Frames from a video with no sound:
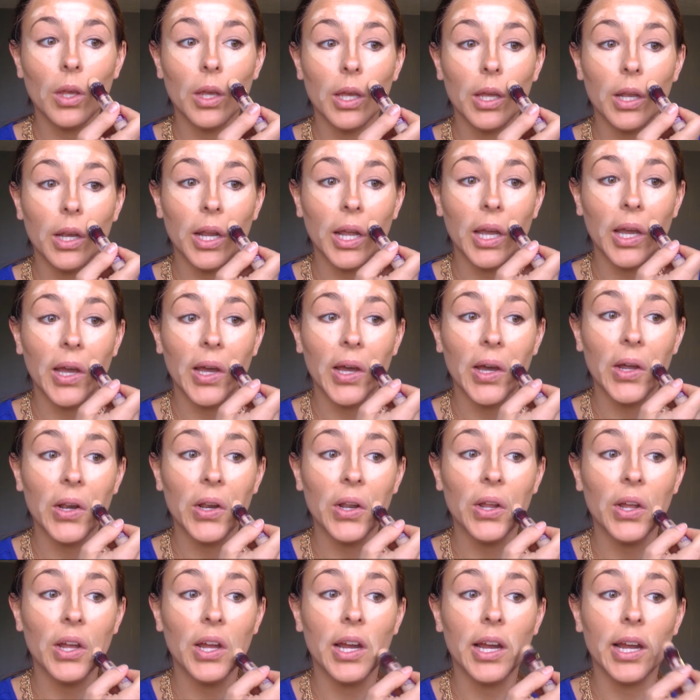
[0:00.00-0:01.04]
and add
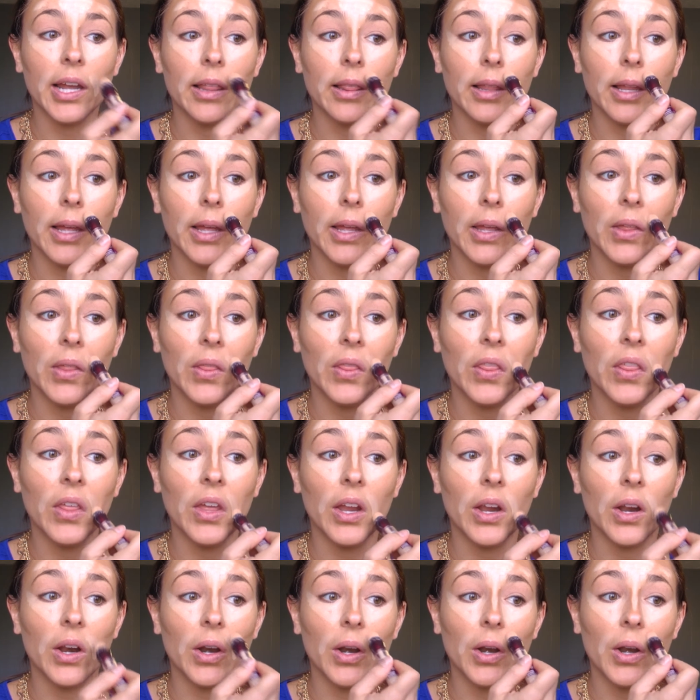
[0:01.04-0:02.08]
highlight
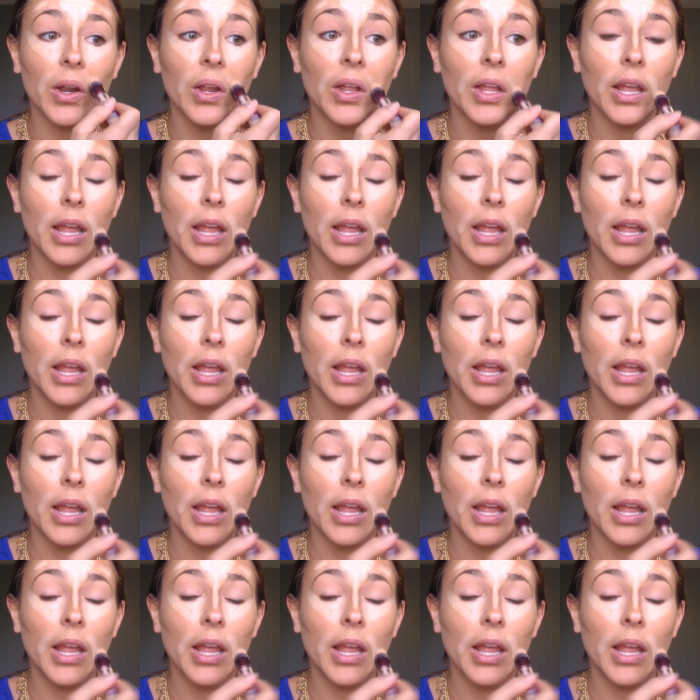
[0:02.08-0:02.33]
there.